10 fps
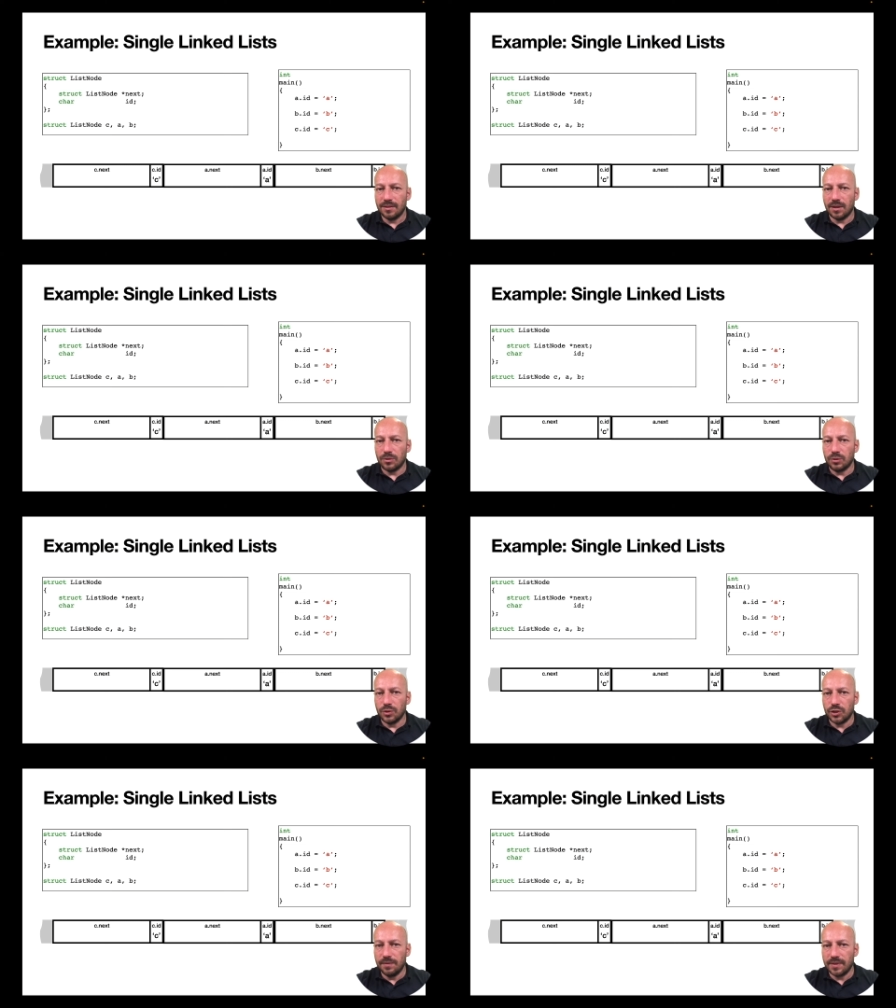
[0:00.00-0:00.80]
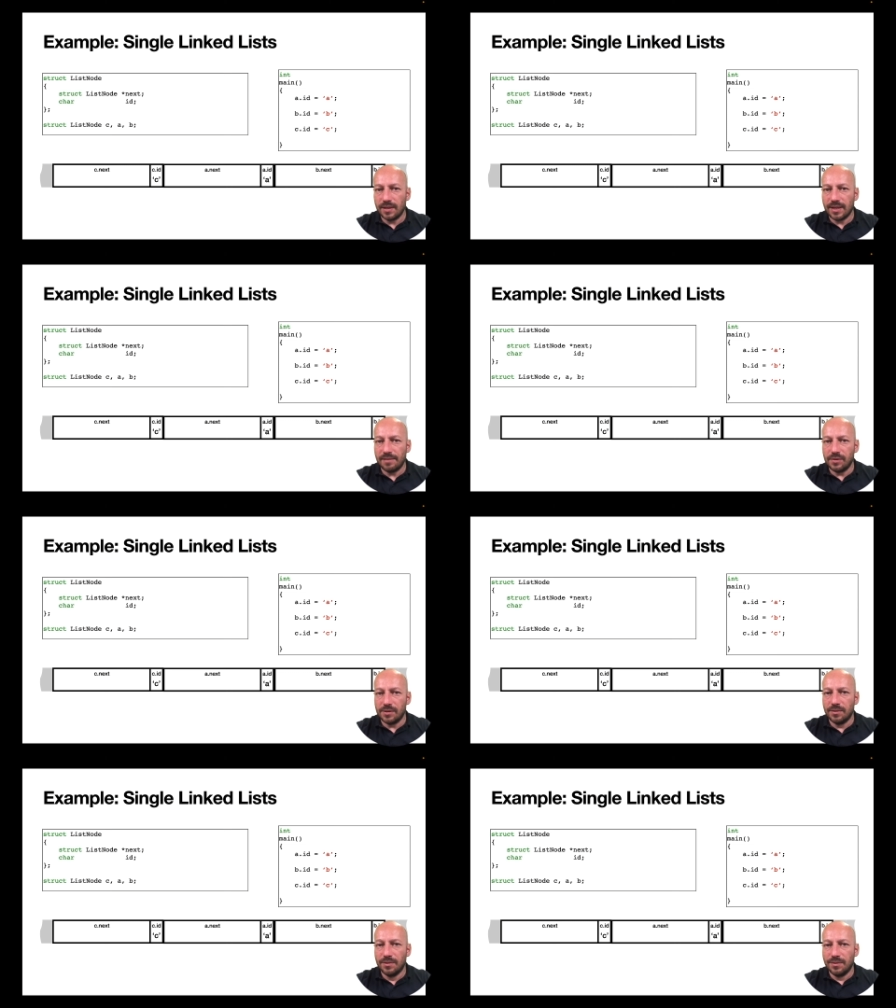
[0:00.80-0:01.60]
Now to achieve that, I
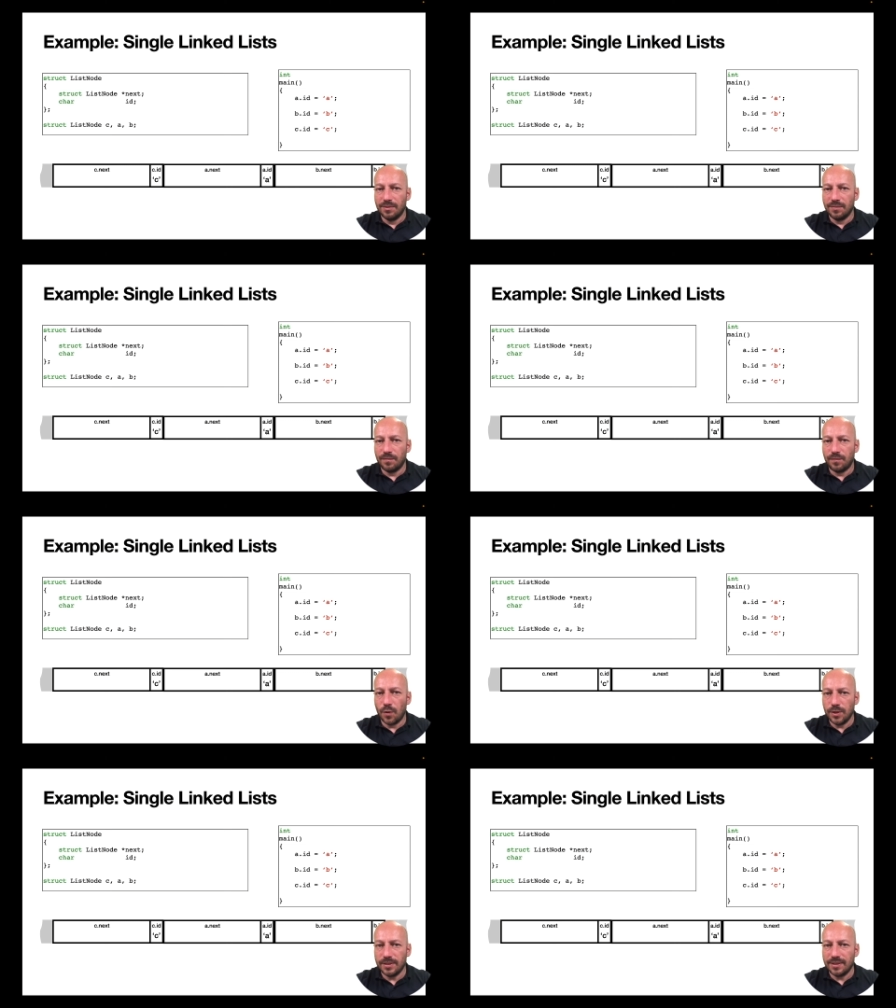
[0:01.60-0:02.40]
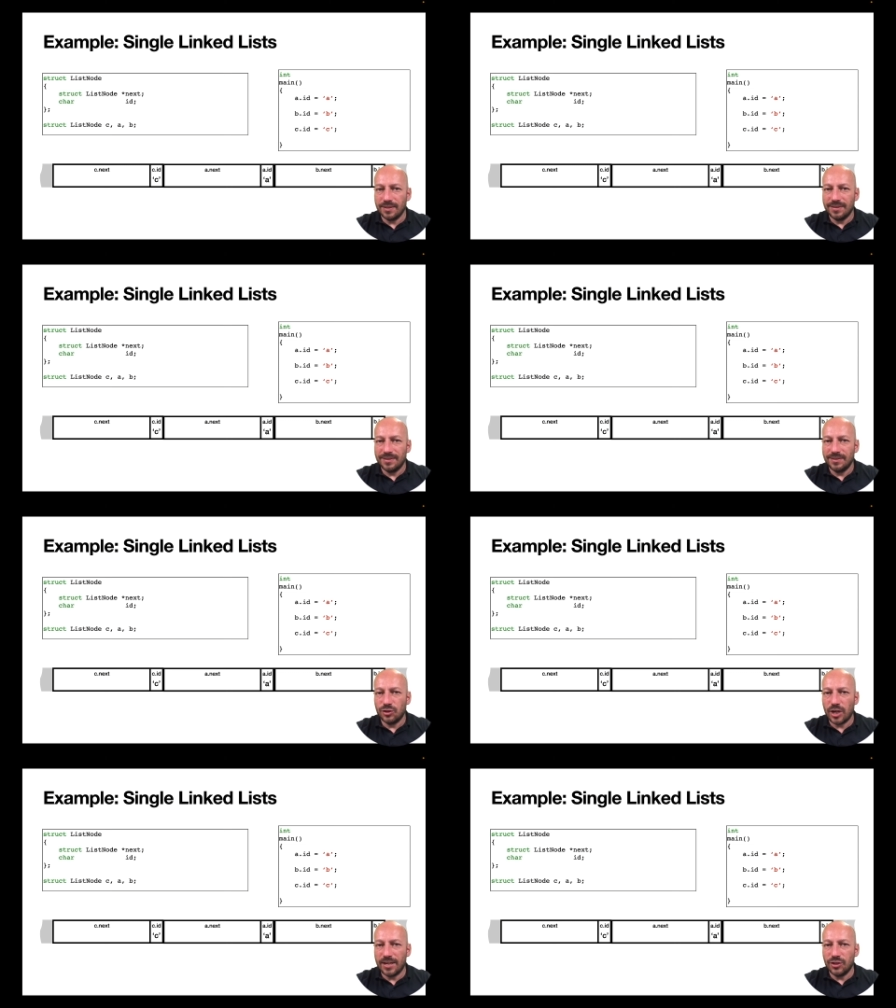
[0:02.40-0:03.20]
will first
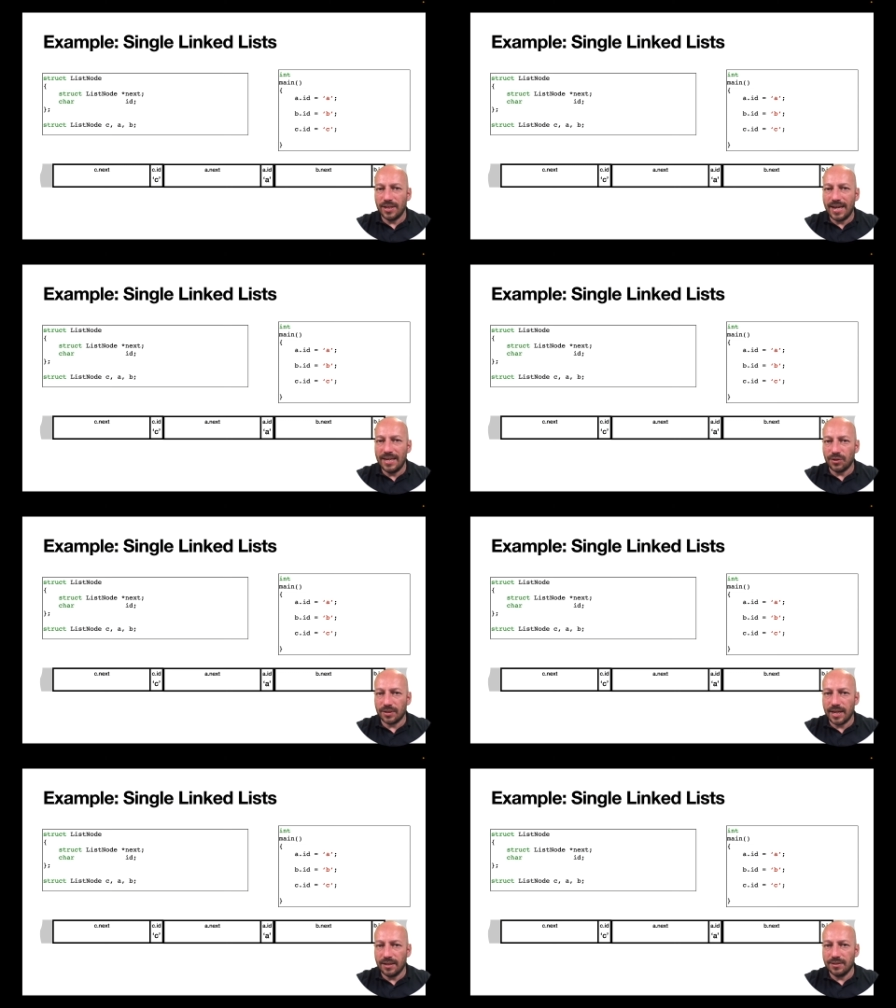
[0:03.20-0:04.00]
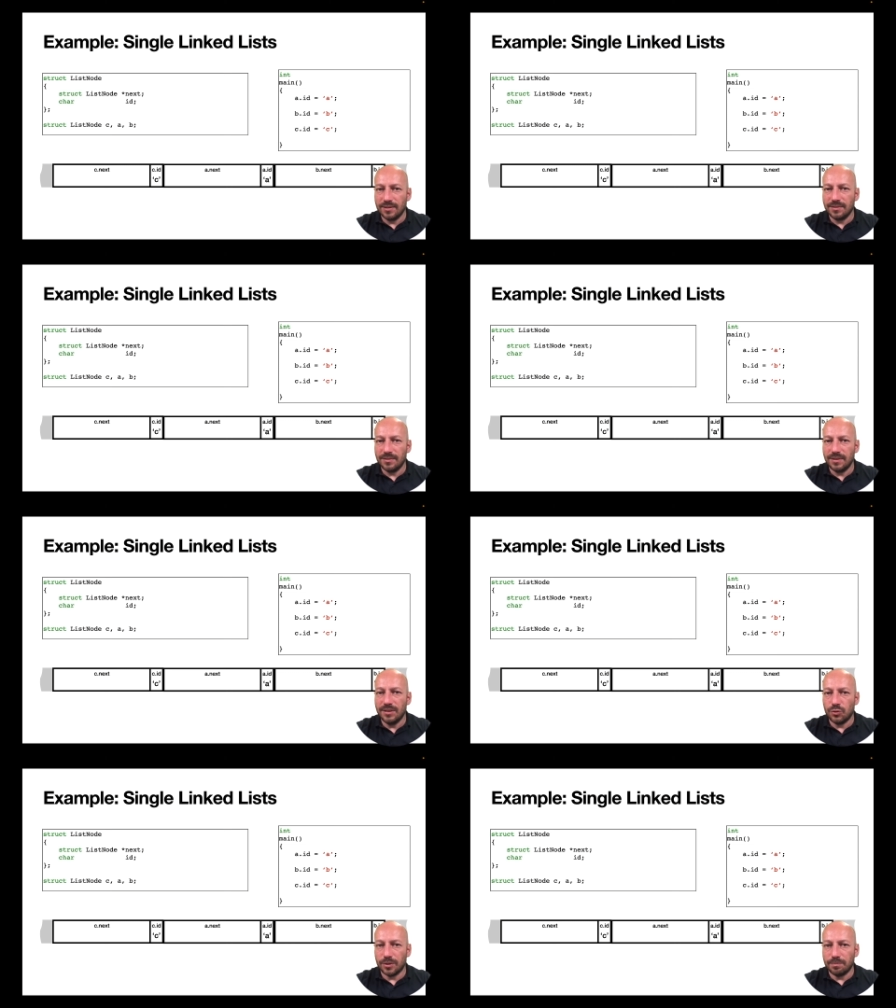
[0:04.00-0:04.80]
change a.next
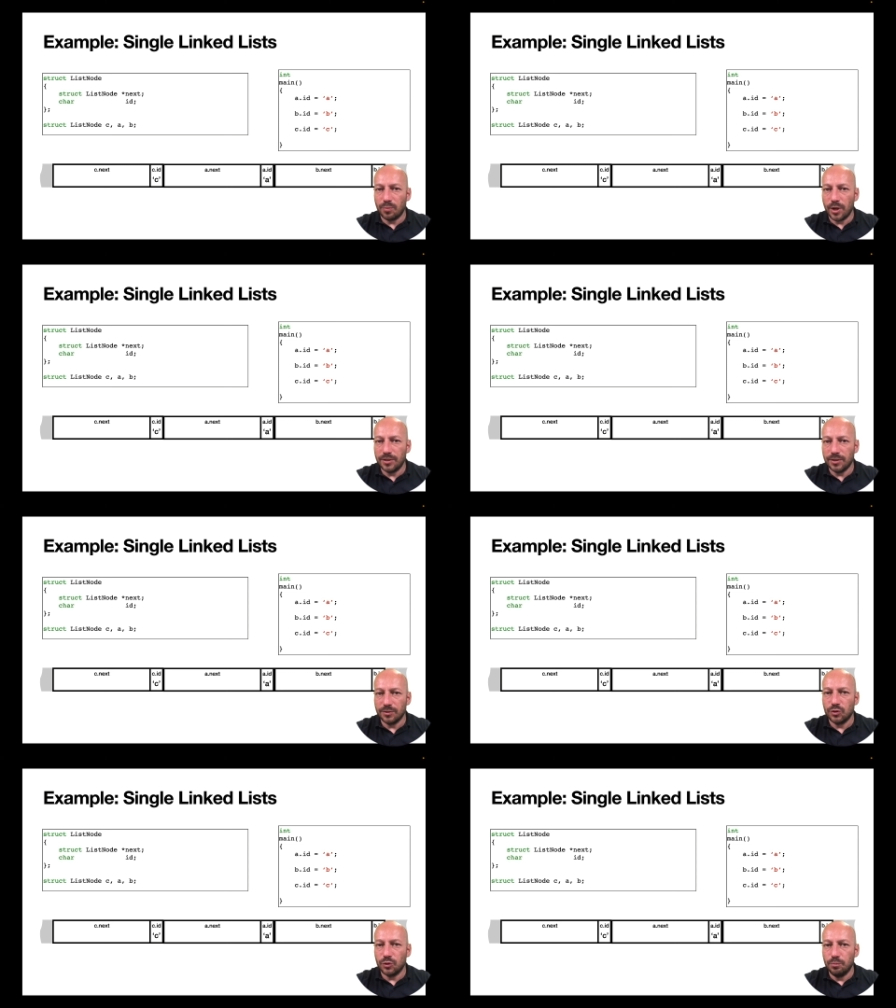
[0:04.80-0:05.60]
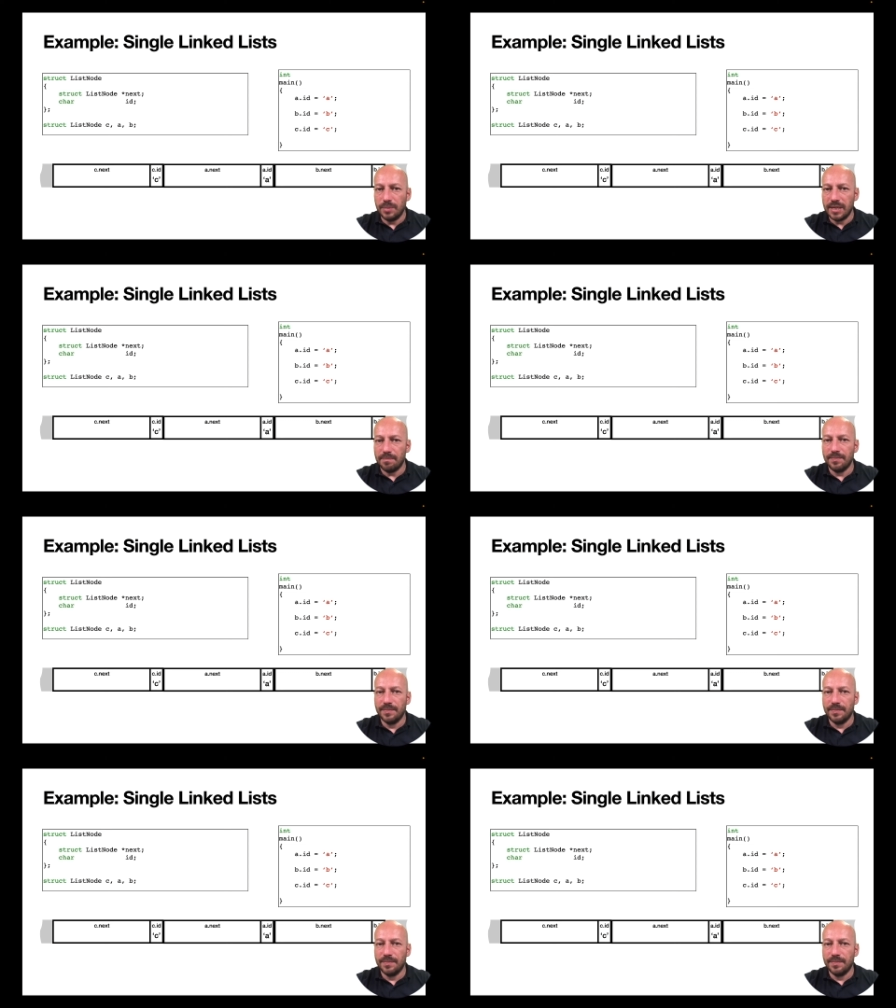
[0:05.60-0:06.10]
into a pointer to b.